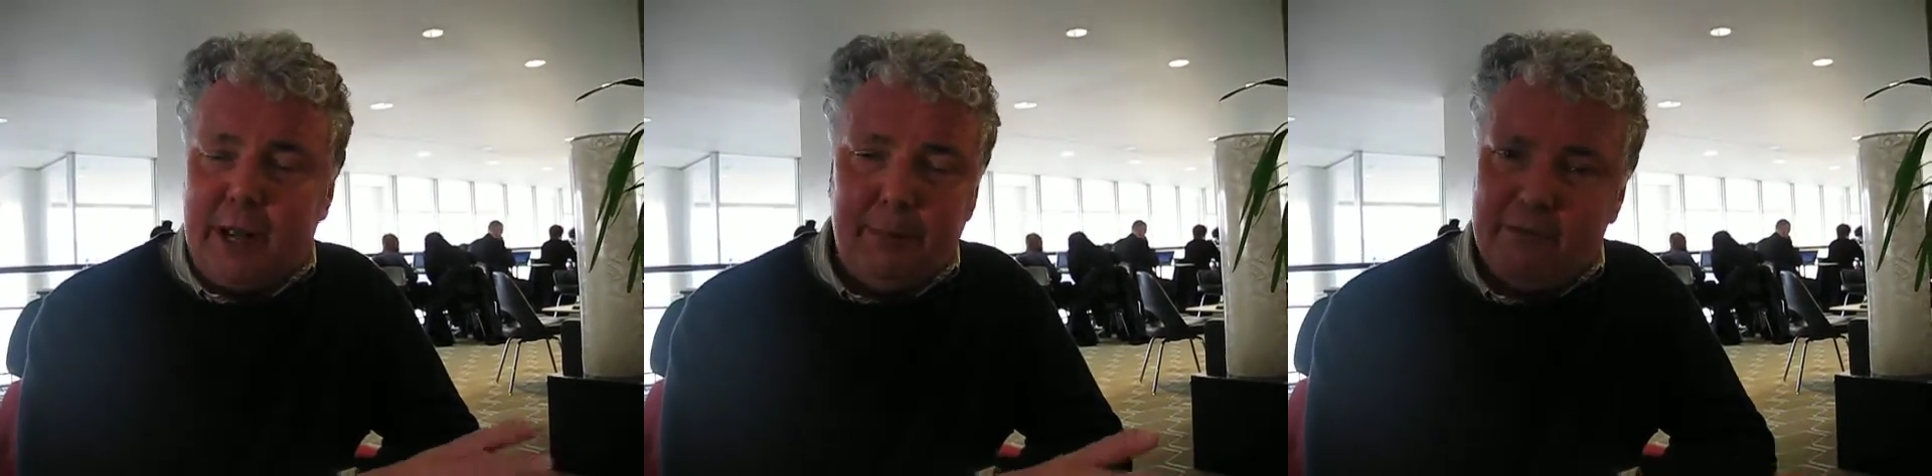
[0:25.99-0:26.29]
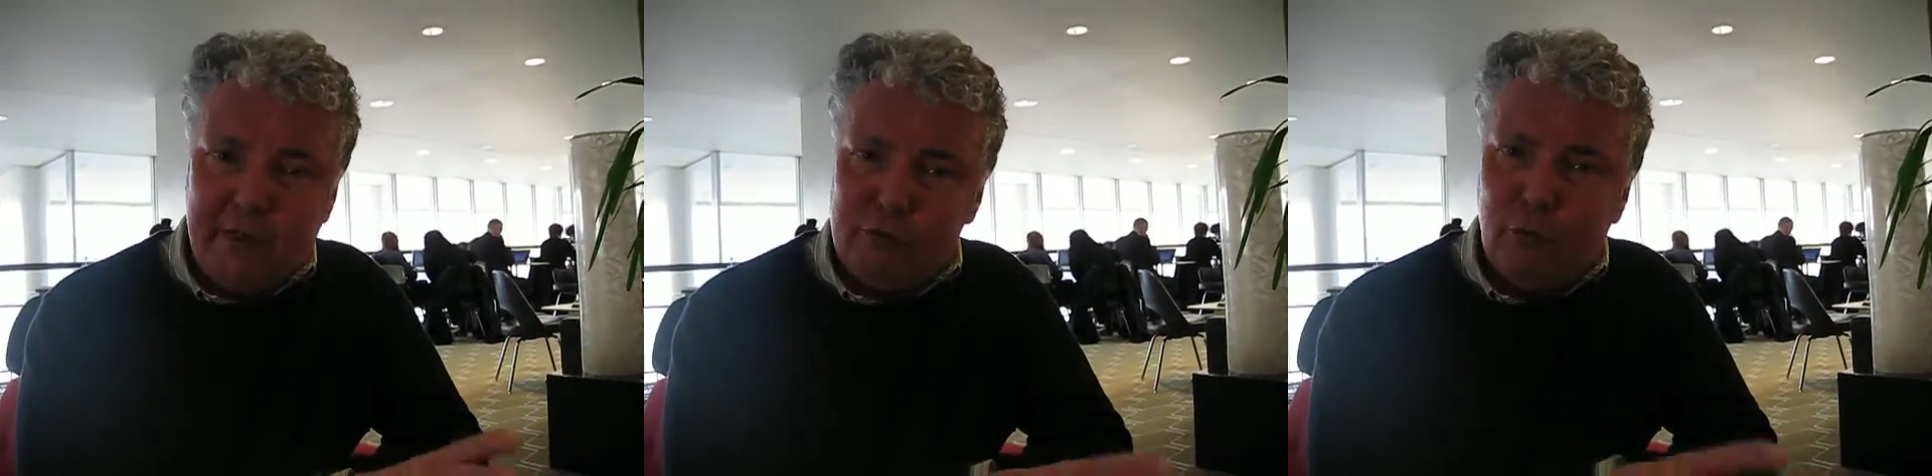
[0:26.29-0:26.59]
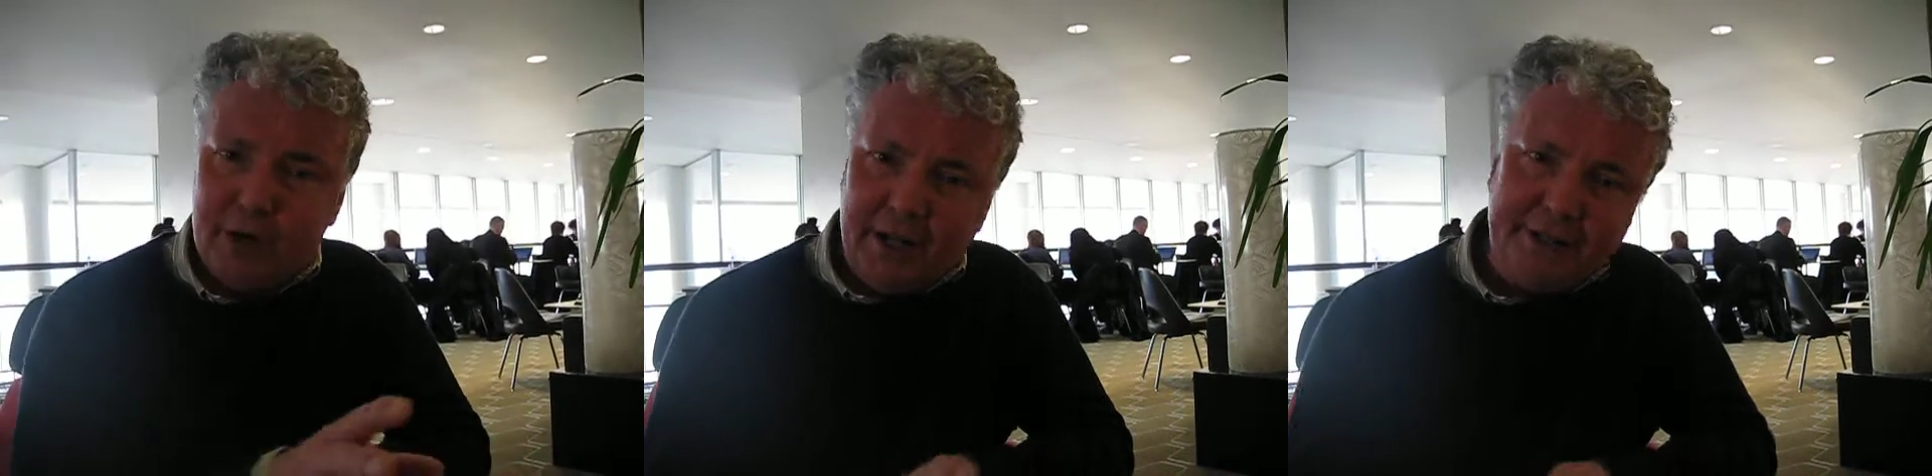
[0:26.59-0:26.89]
couple of other
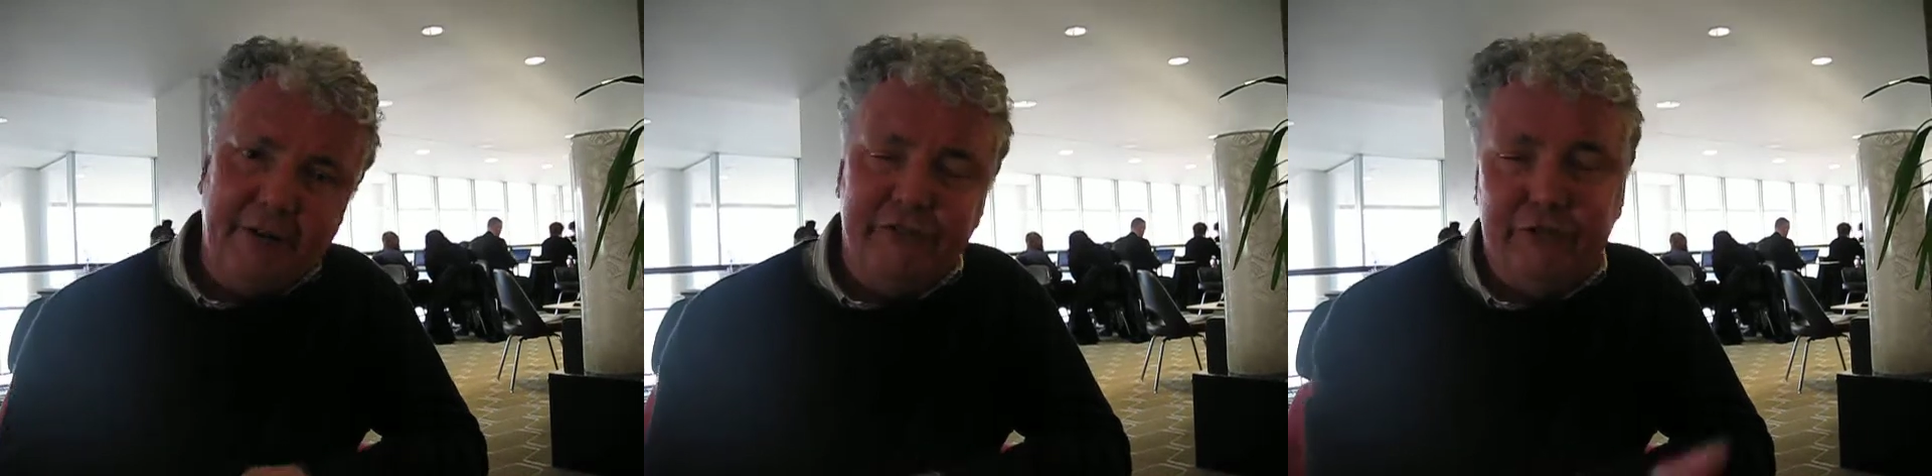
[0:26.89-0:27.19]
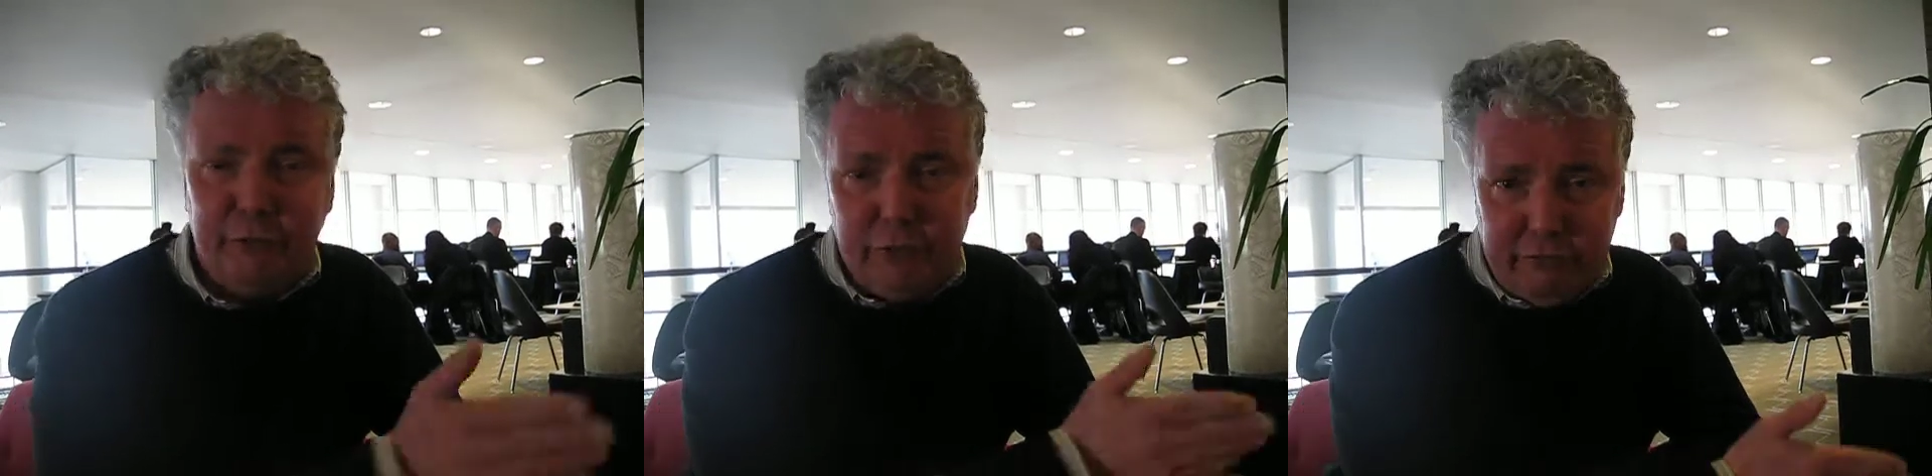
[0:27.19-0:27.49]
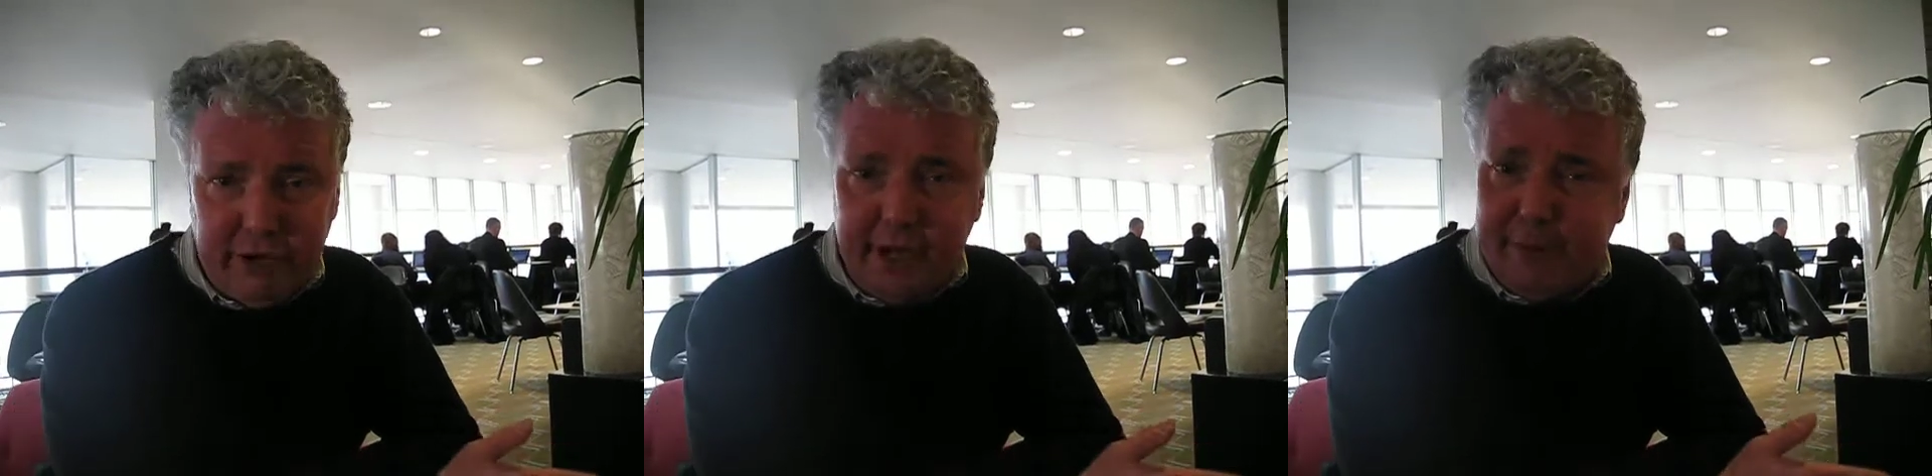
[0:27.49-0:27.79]
organisations two or
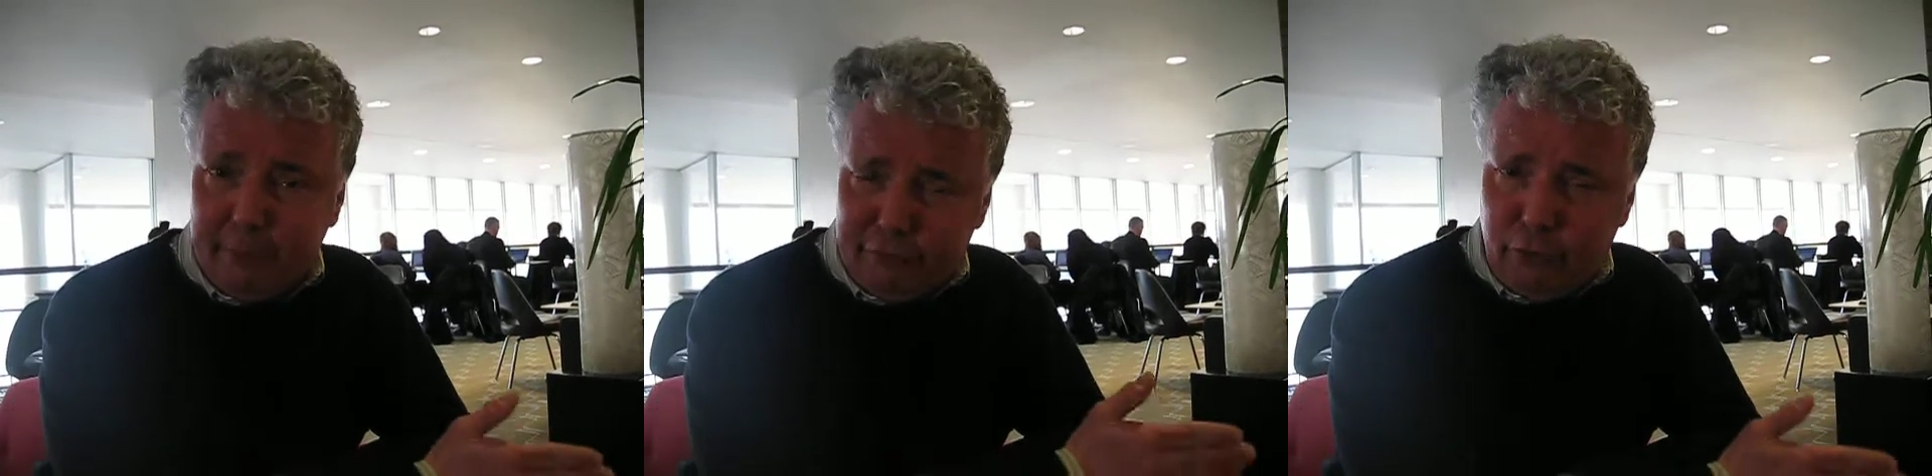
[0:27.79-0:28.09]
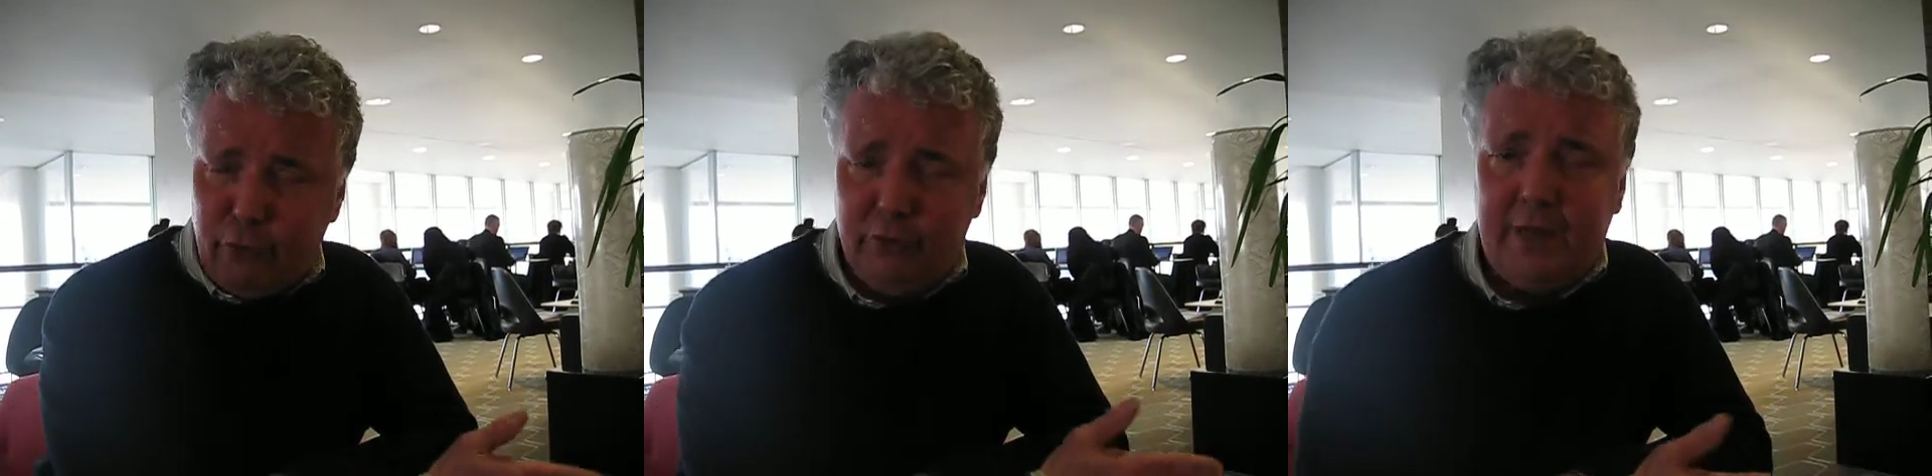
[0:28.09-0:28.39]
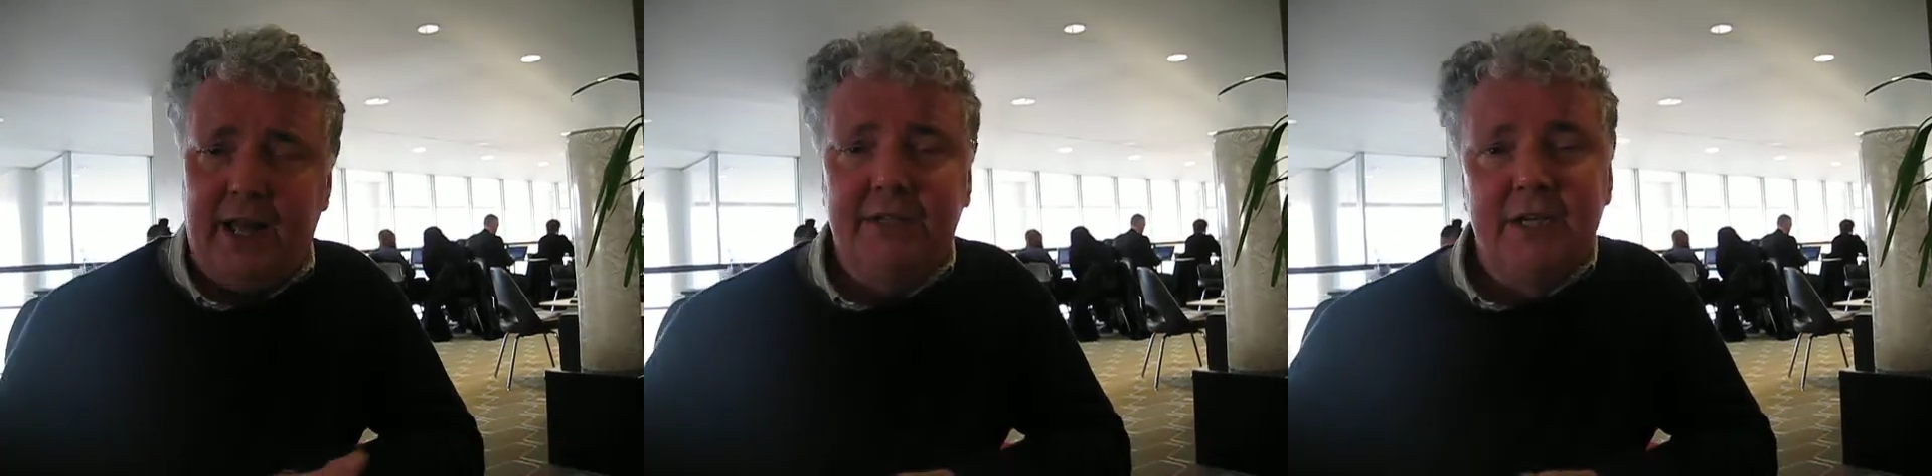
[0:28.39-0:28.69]
three years before
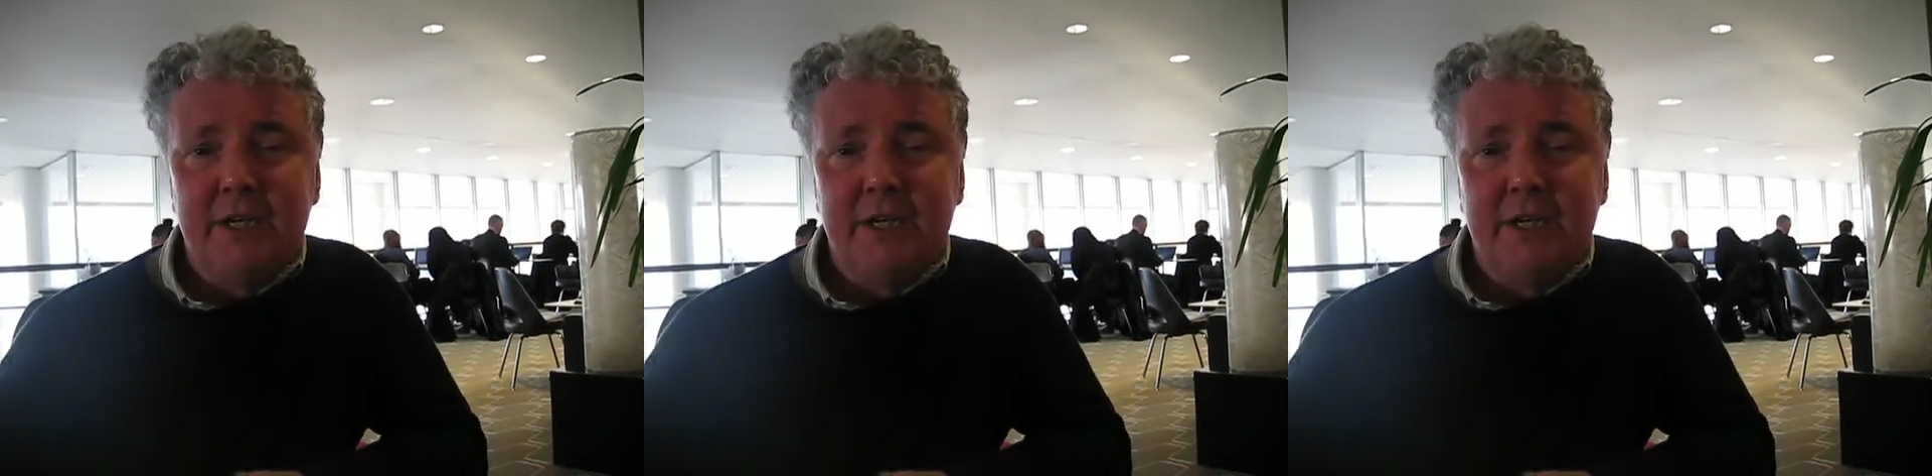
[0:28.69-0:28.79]
that,